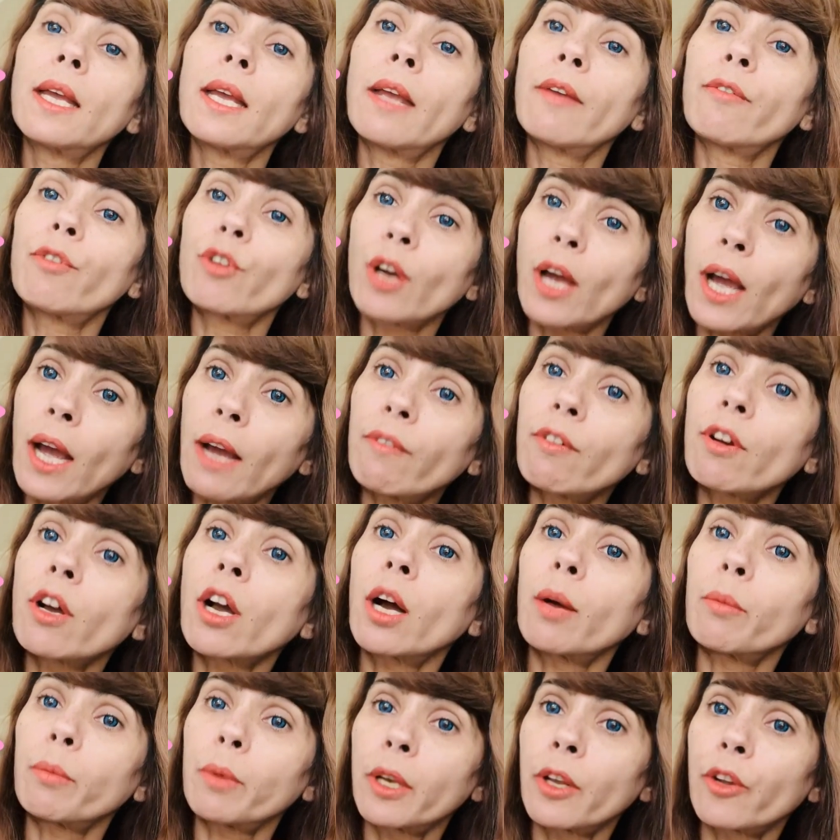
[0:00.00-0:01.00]
If you have a
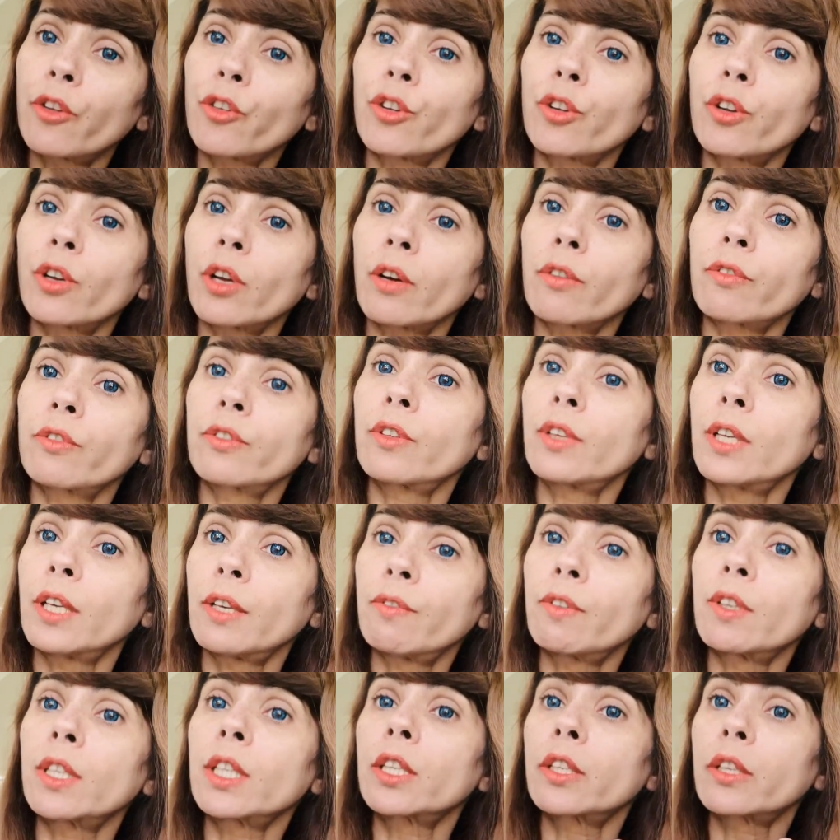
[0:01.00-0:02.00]
combination of
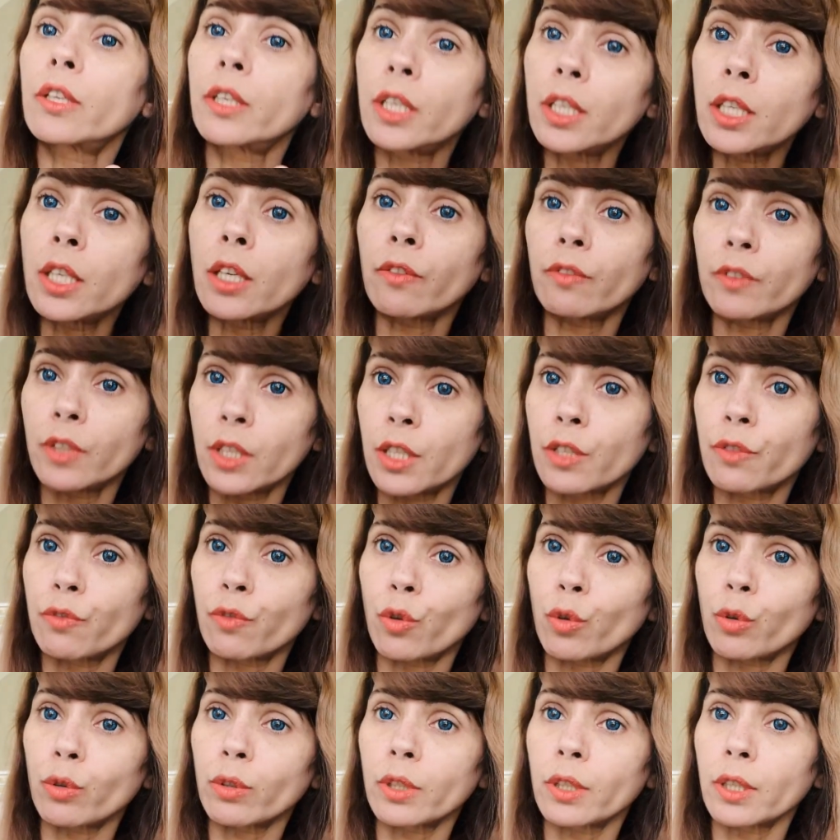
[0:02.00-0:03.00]
even three of these
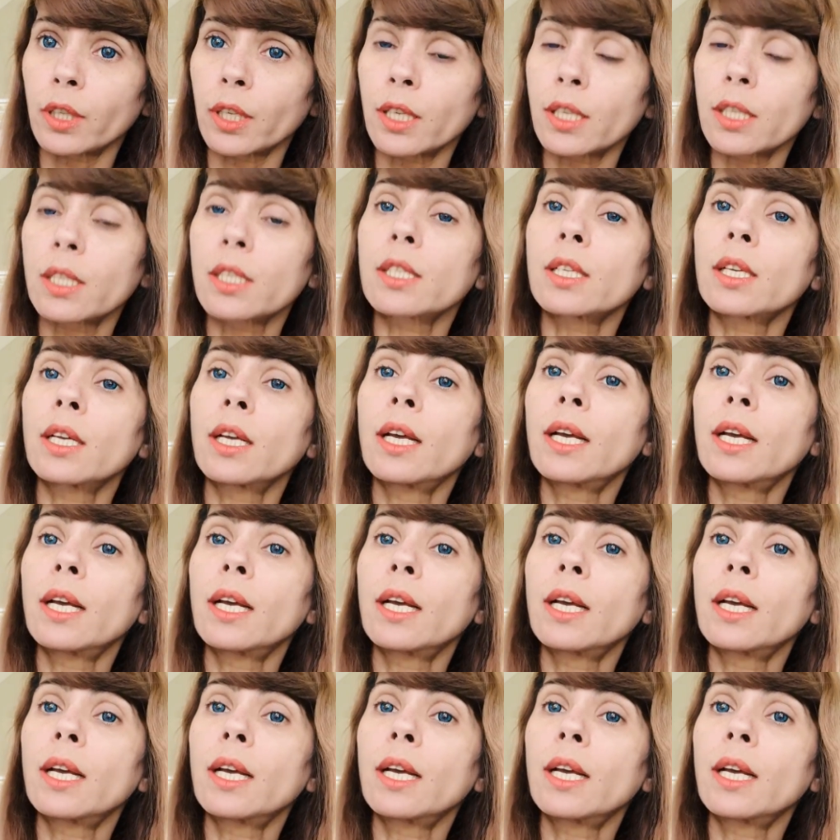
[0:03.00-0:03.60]
four things,